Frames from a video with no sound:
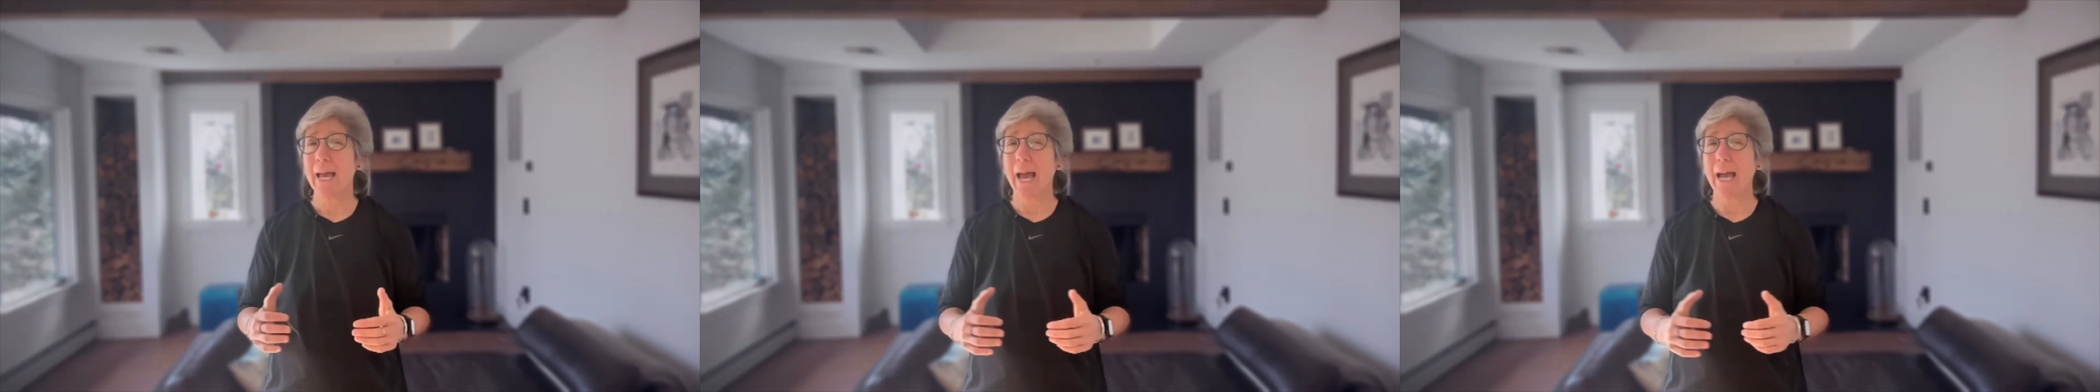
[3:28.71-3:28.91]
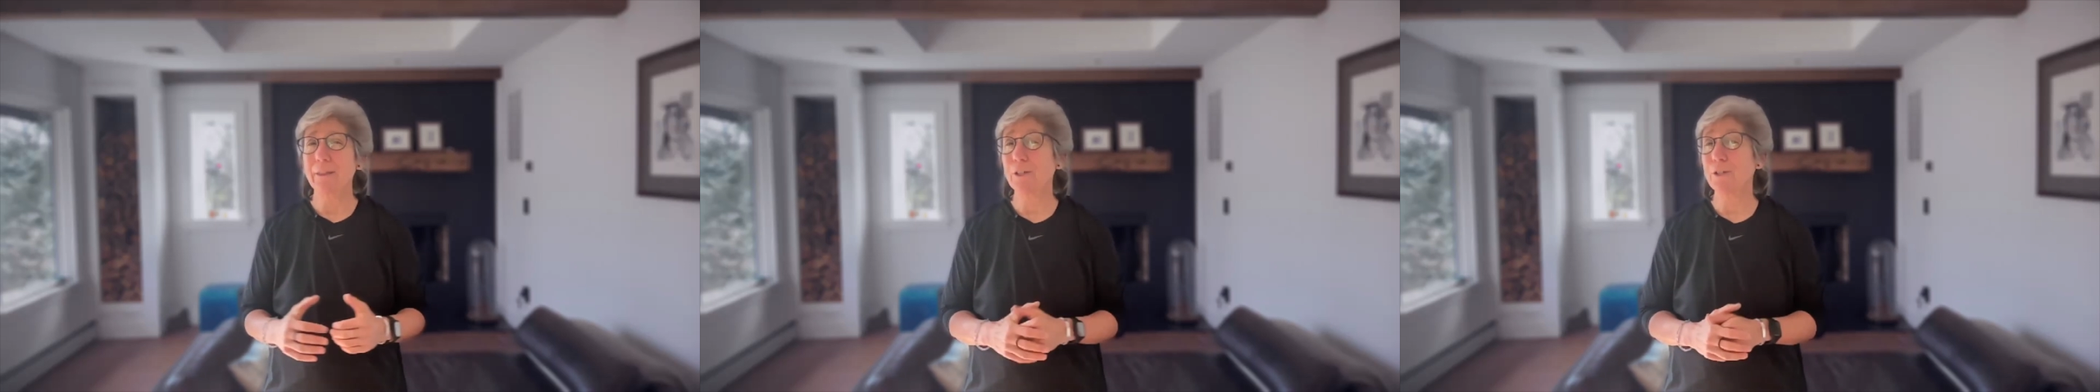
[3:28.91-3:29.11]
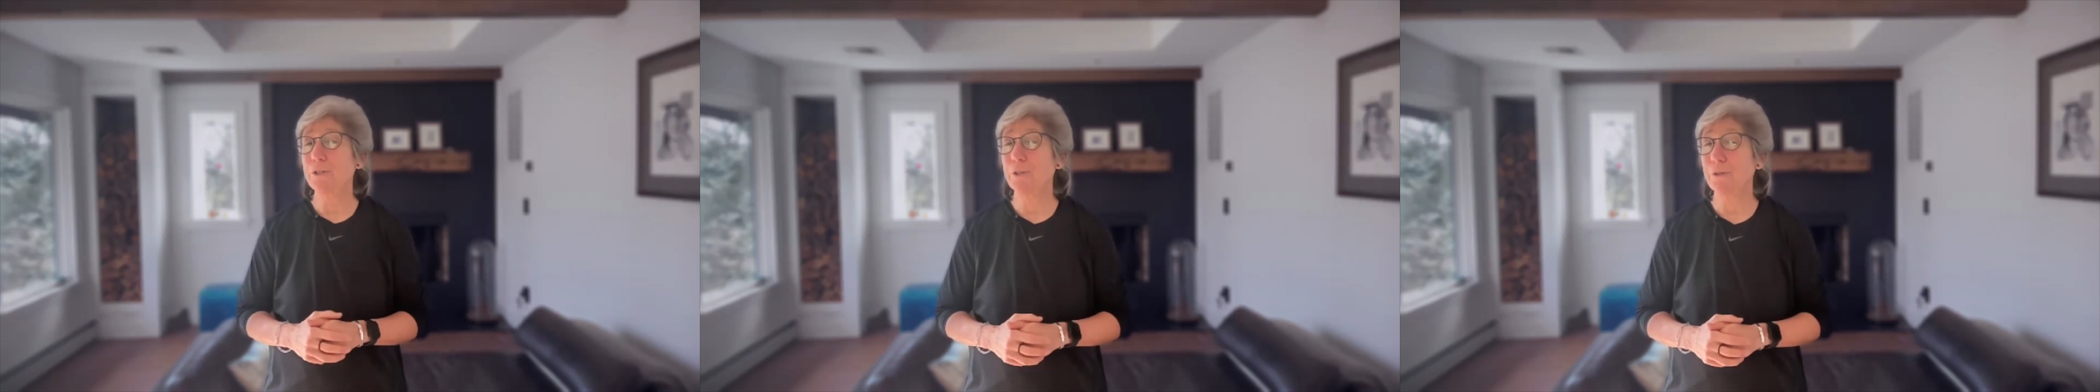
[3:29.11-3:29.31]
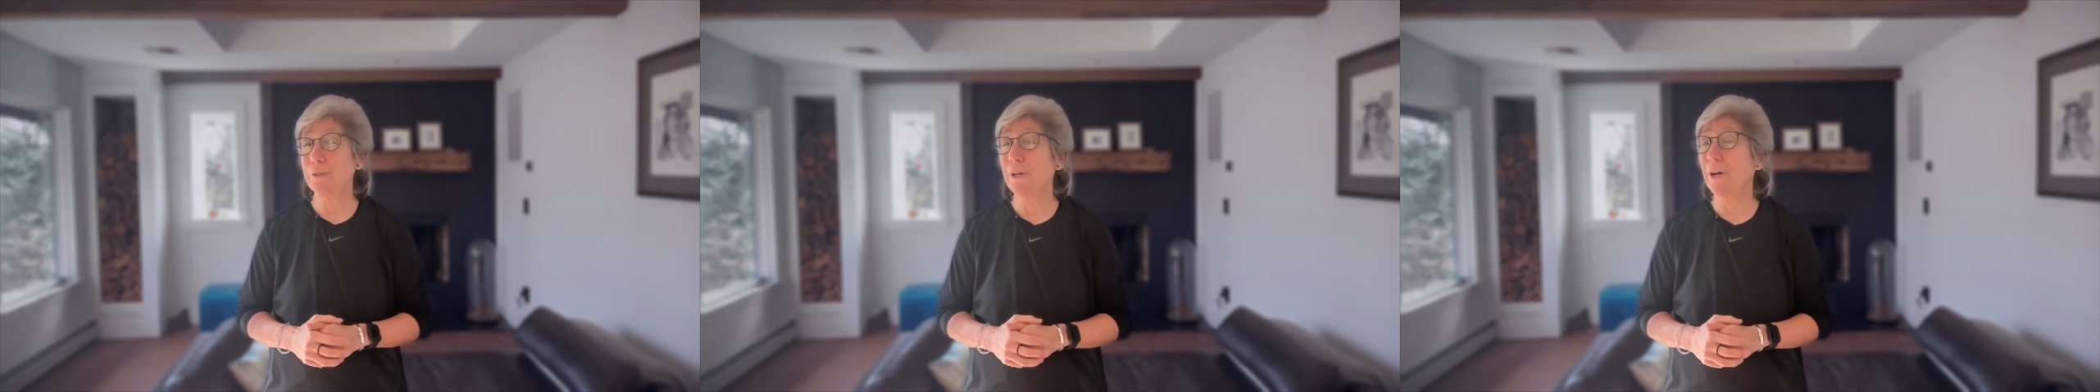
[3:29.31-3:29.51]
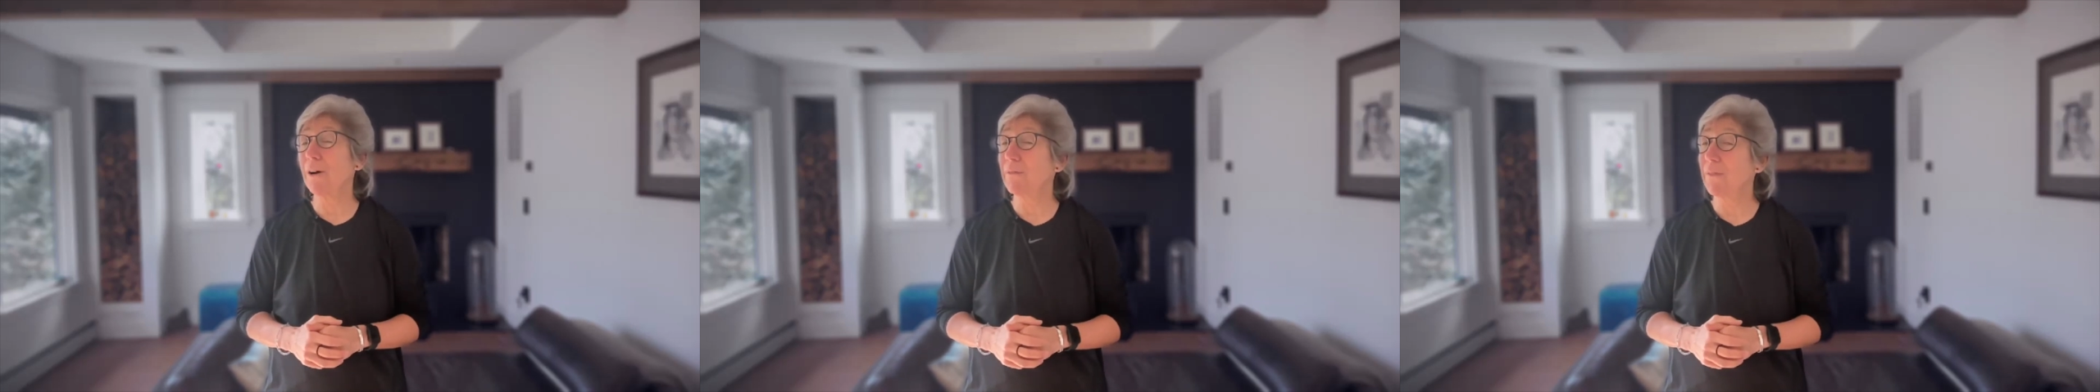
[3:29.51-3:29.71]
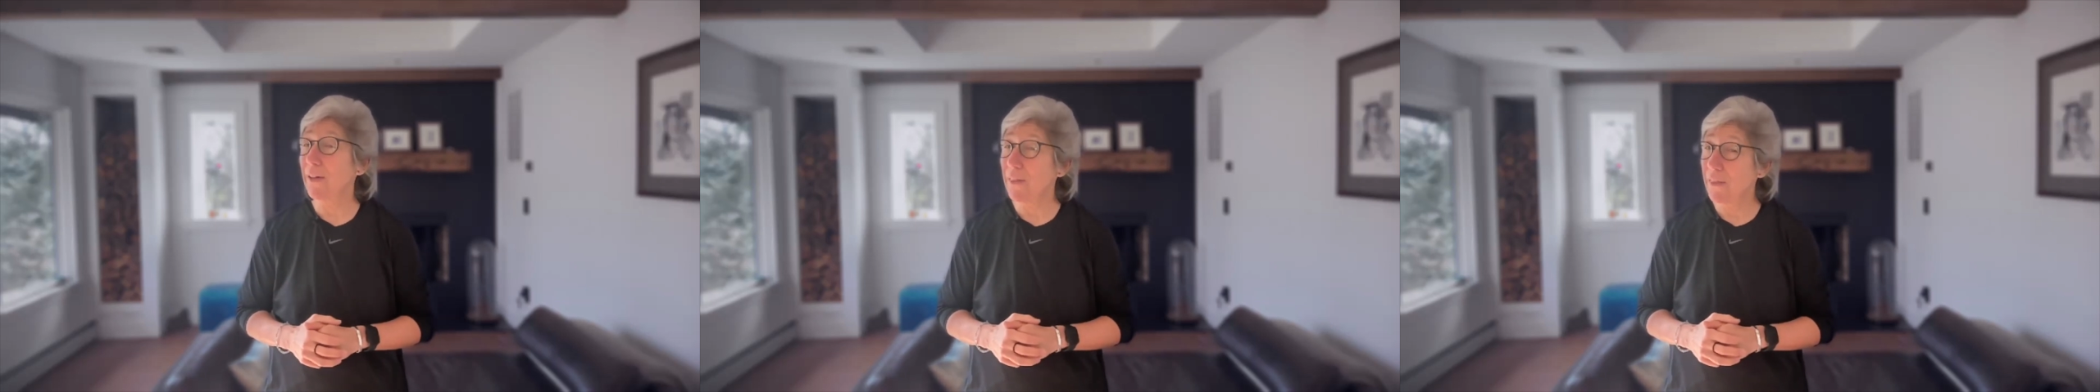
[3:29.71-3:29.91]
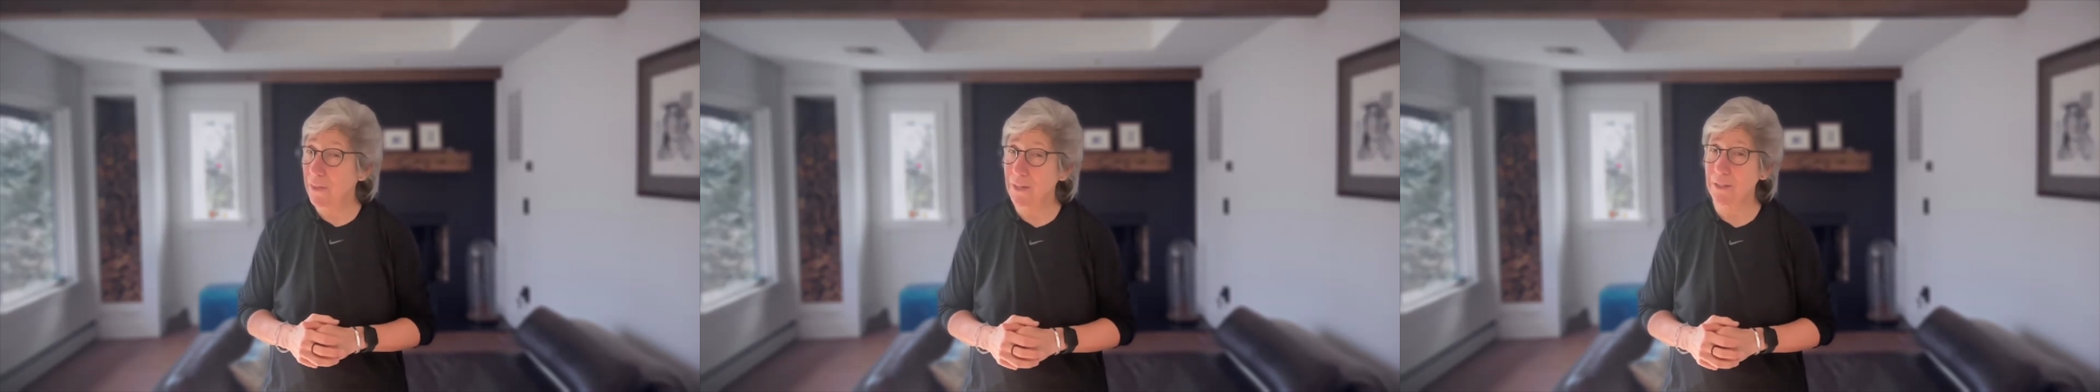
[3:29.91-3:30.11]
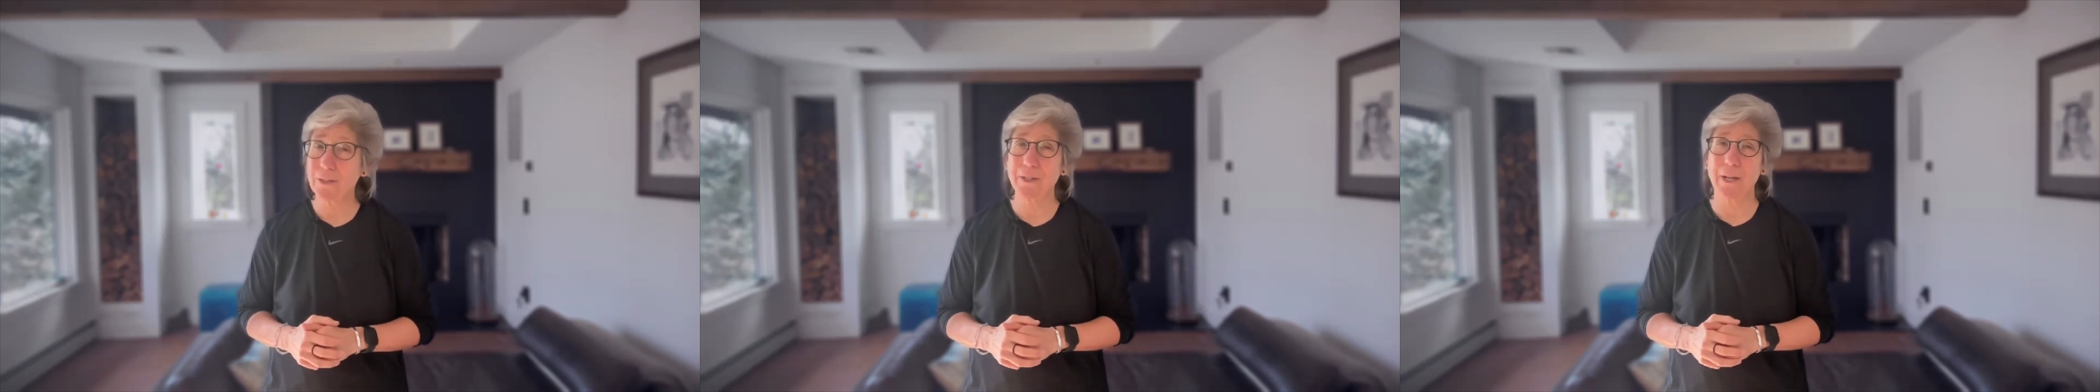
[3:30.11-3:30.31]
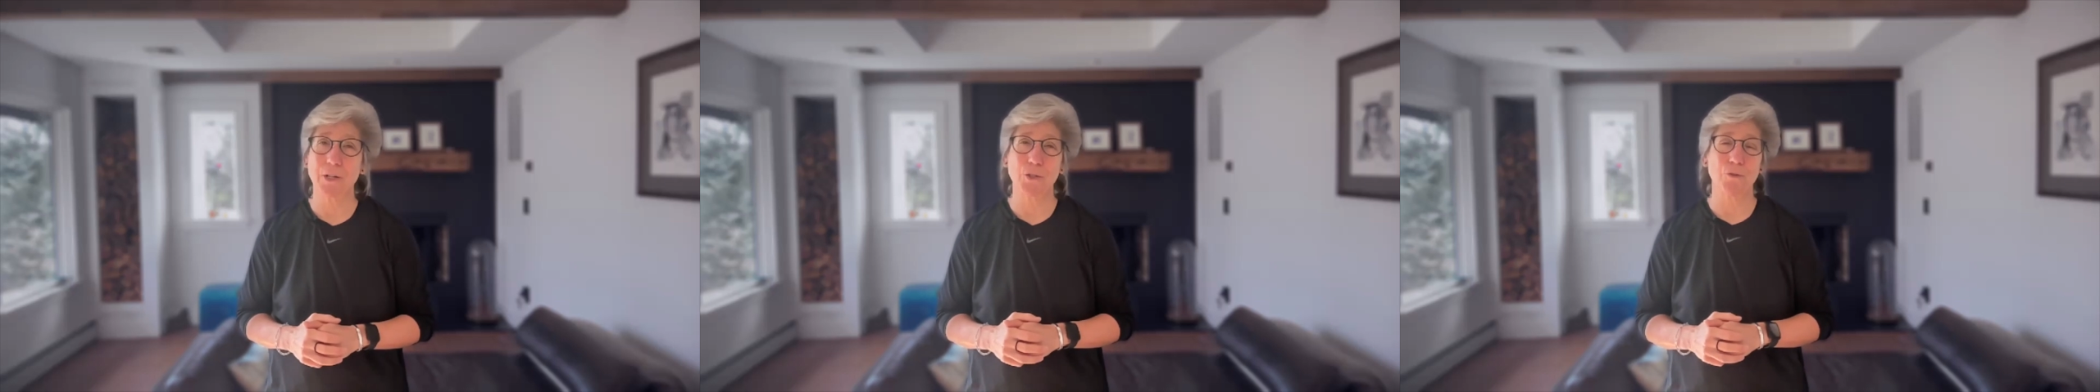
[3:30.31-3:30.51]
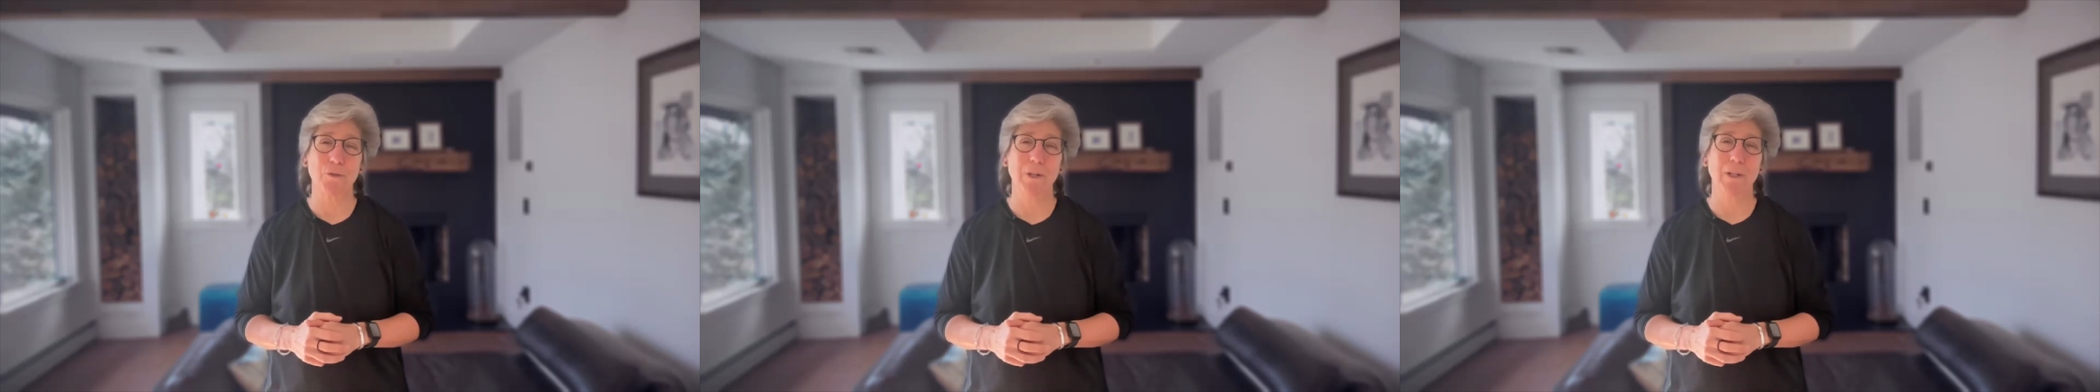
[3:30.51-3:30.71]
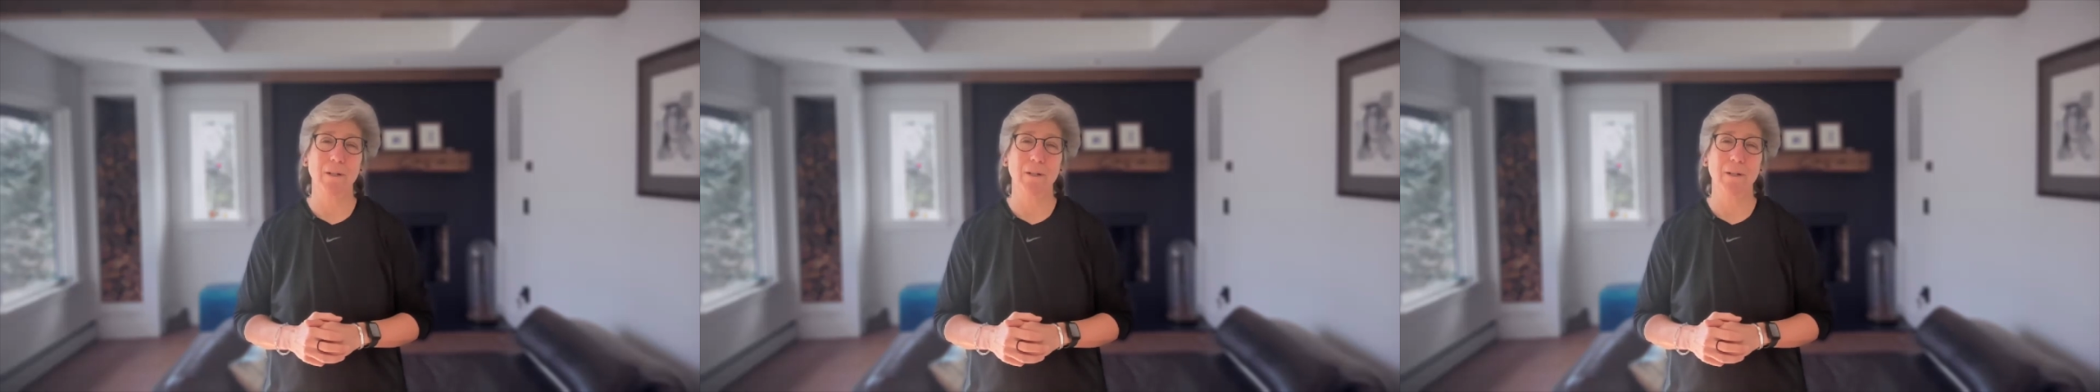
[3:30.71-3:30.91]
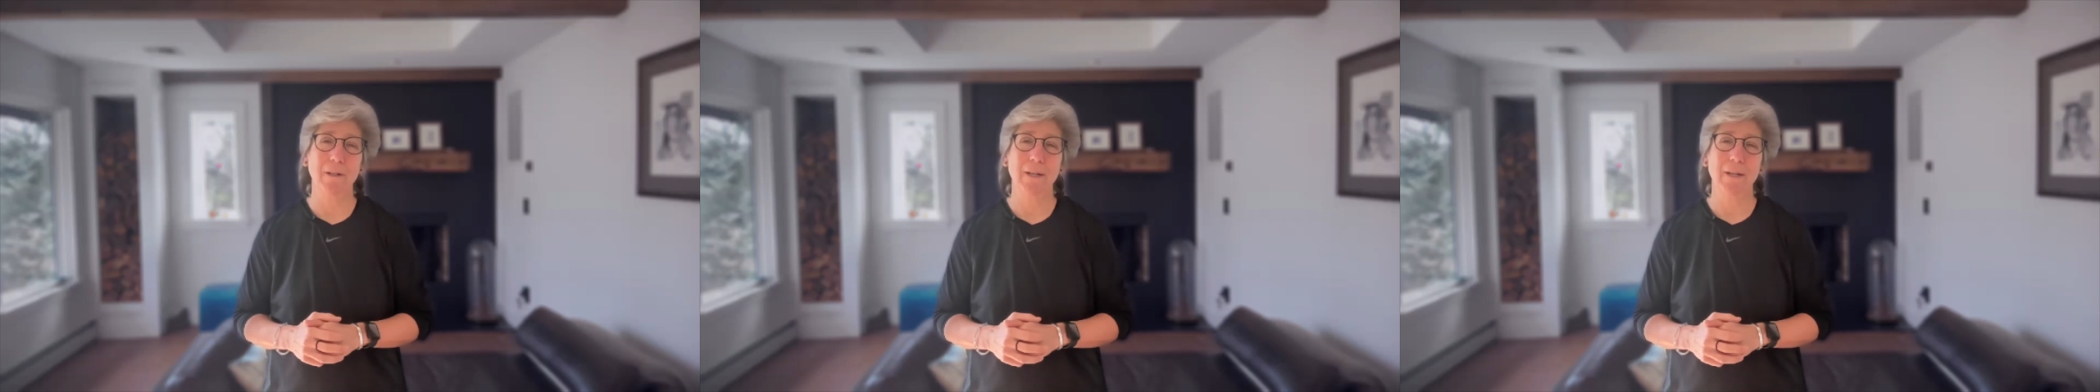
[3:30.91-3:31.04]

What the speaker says: At the turn of this century,